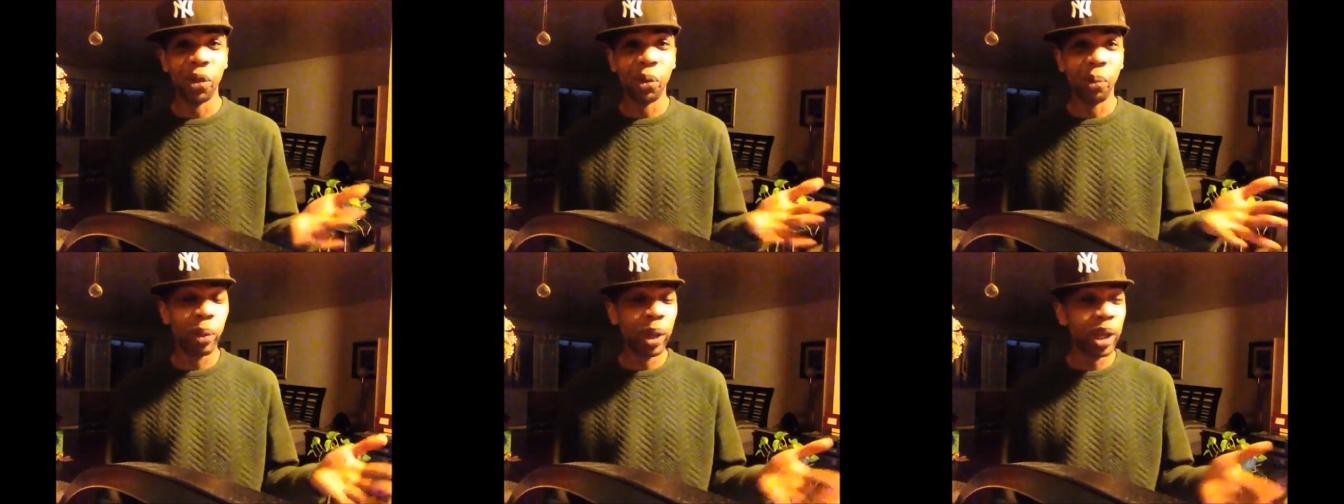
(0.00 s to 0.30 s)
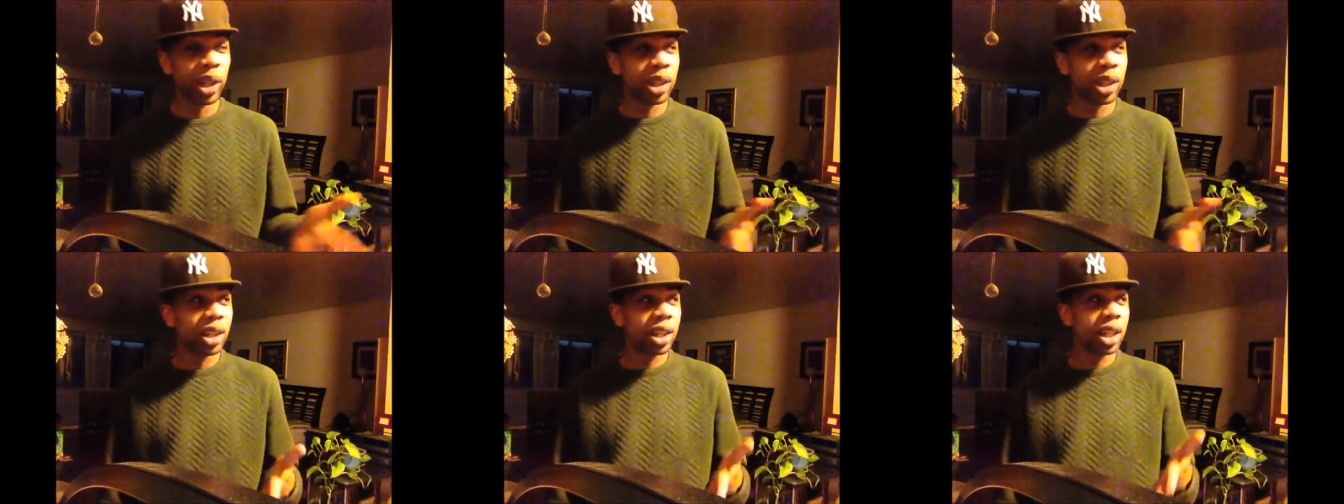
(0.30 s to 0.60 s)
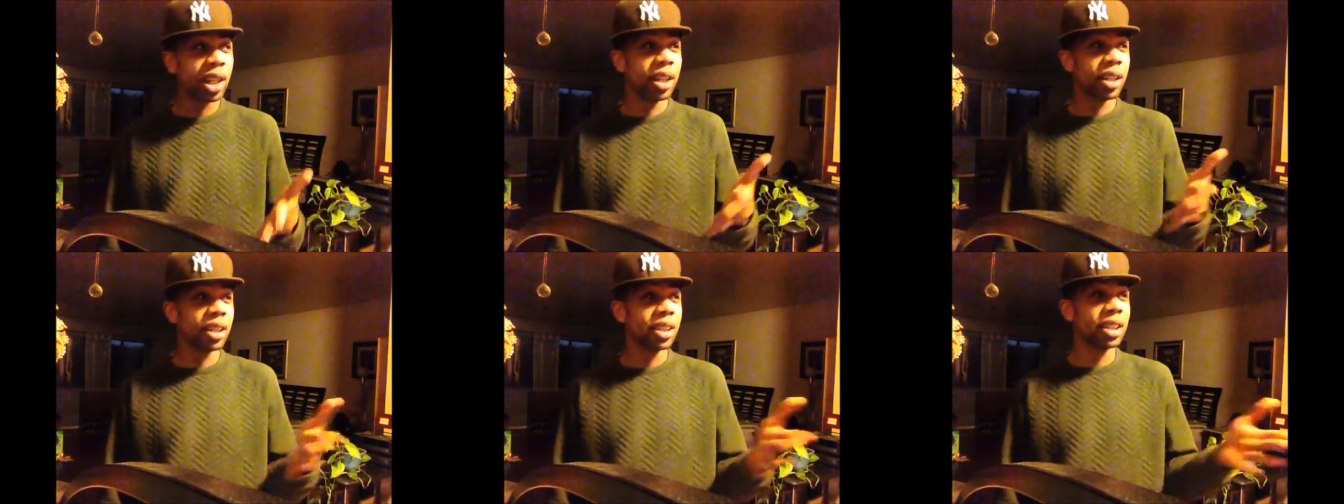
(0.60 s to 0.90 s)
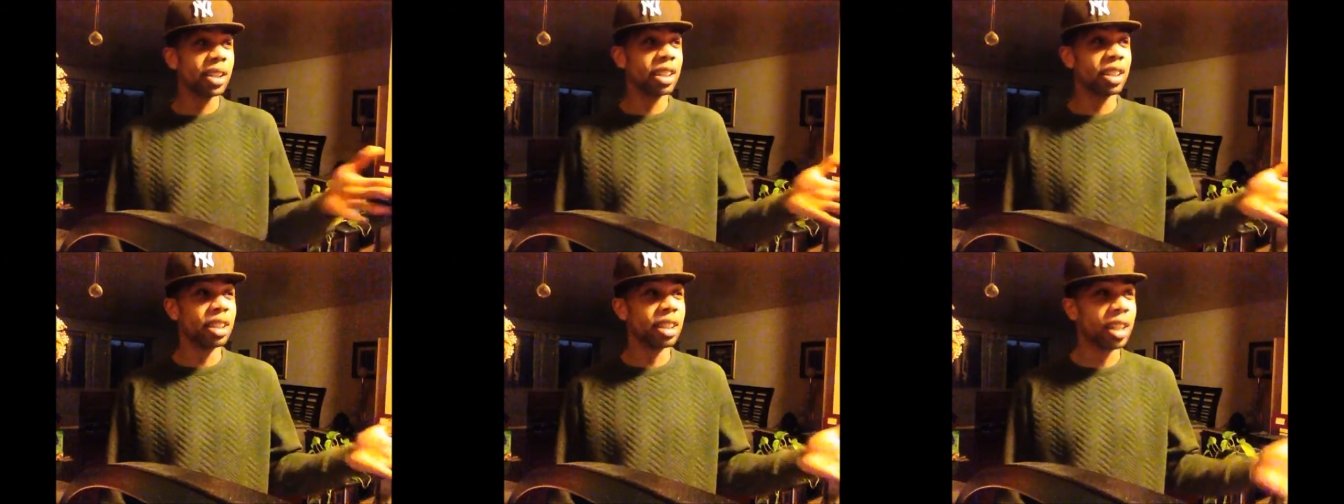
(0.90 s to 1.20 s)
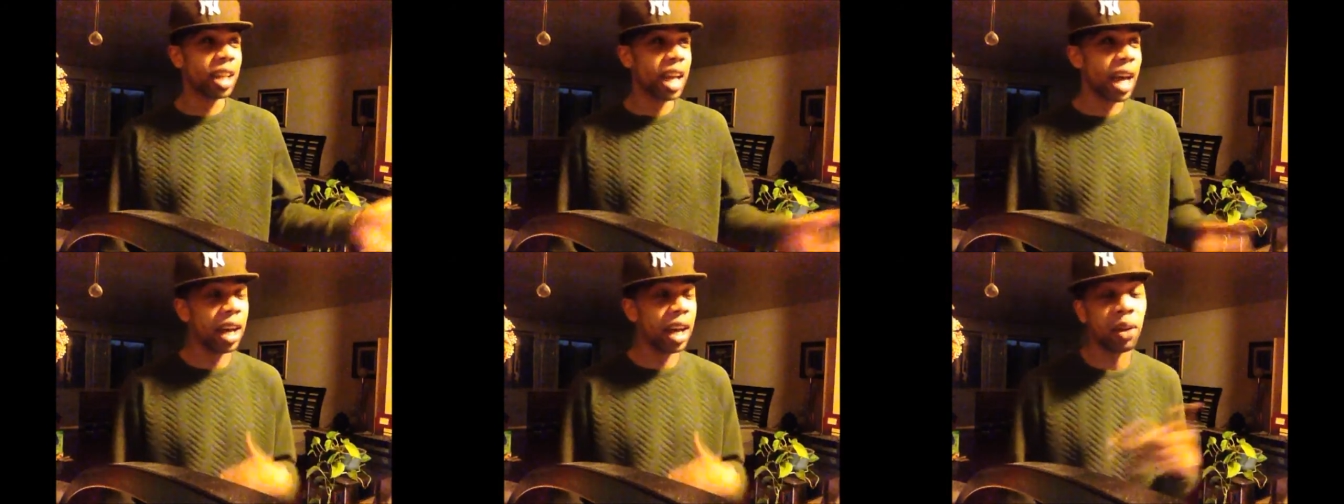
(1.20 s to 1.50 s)
you've been
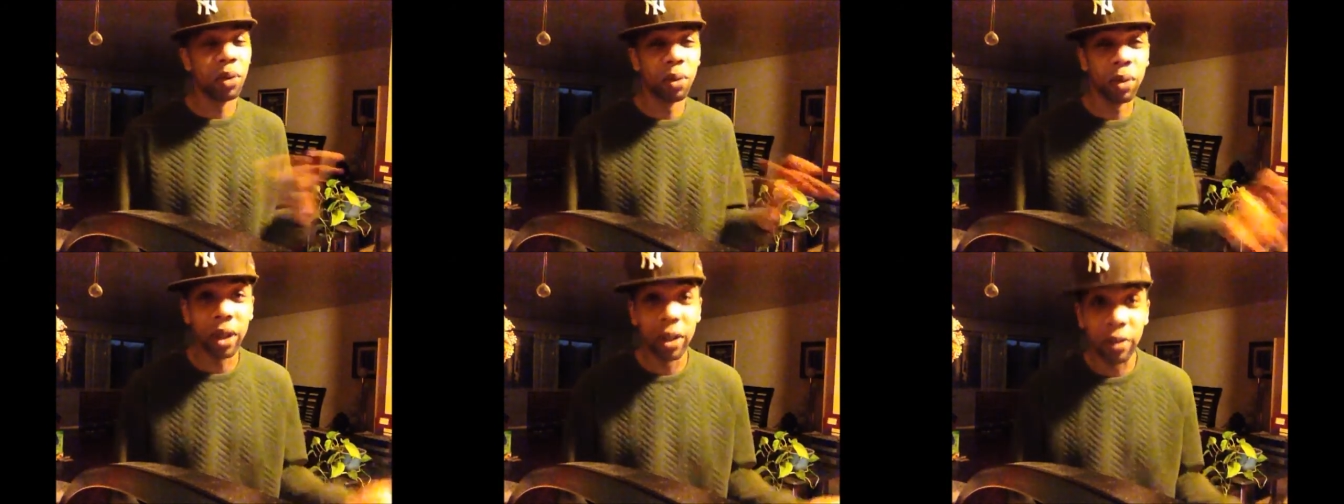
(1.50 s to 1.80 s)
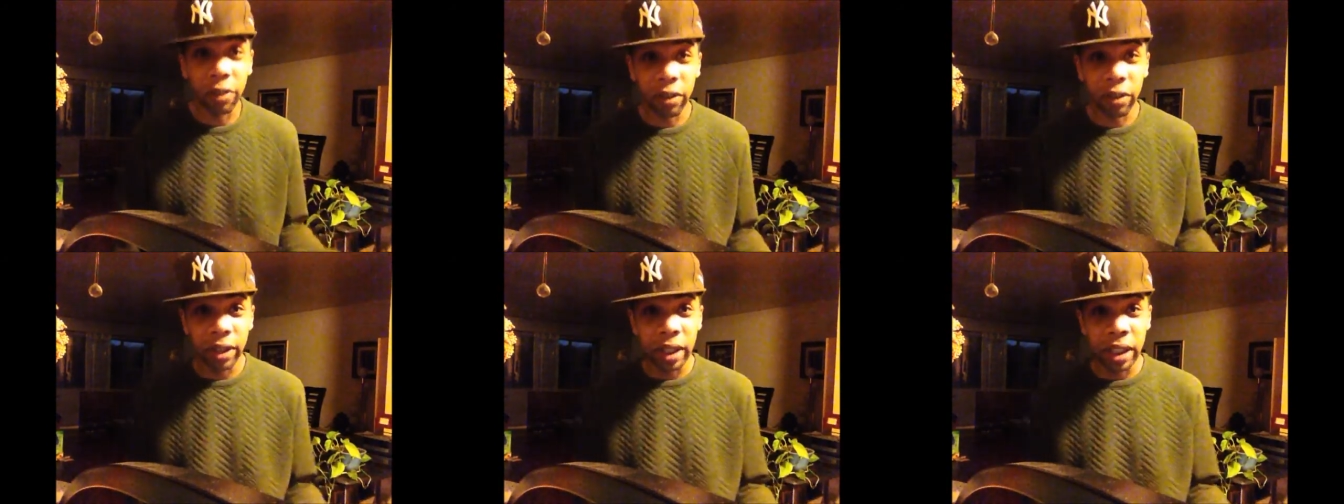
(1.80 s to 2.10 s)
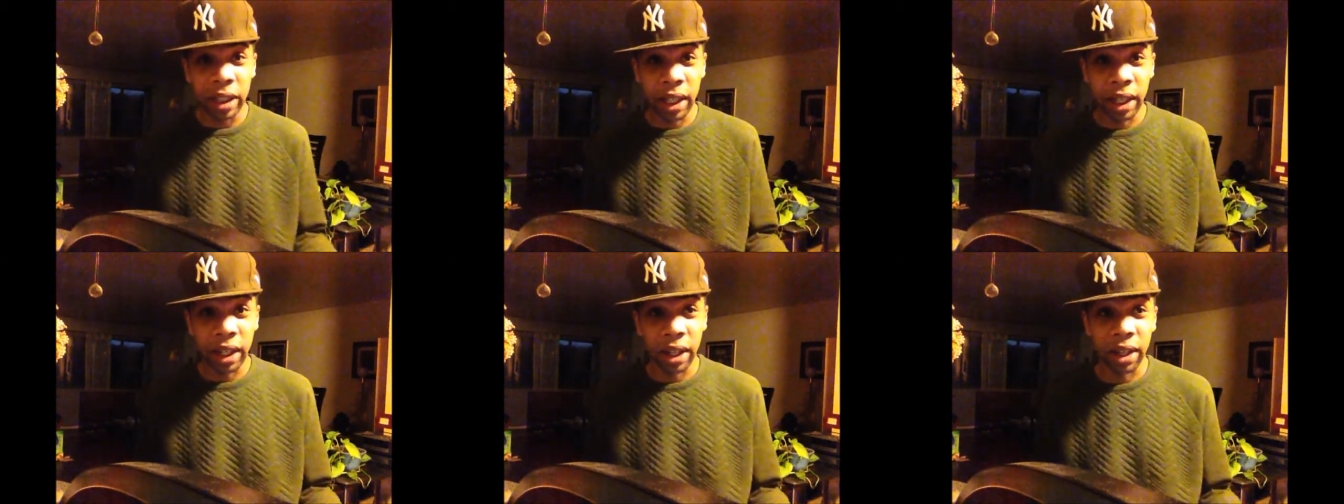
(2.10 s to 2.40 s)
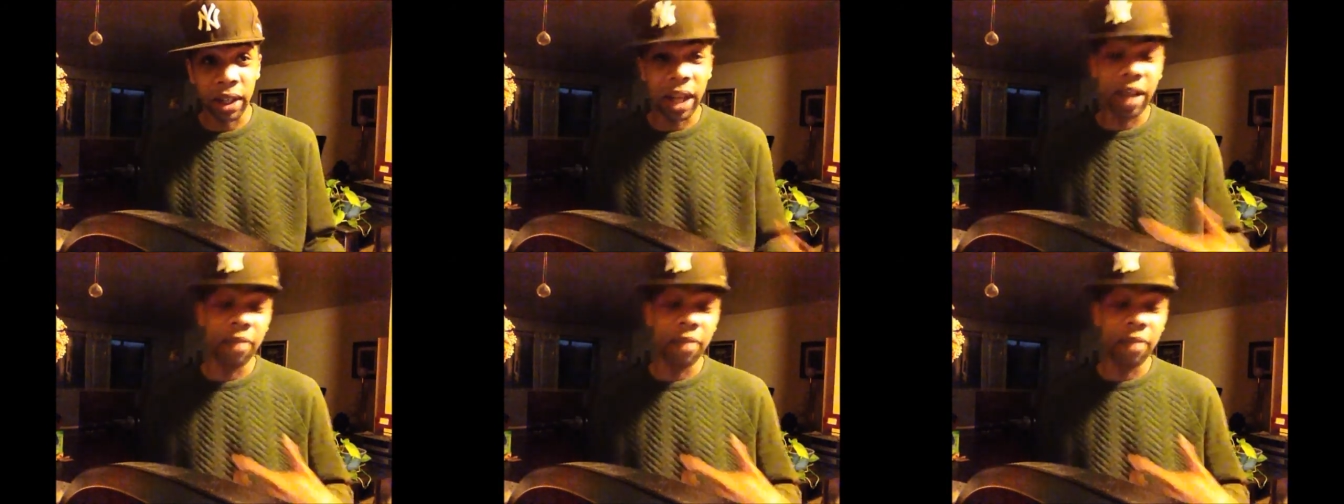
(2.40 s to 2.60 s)
out of work for a year.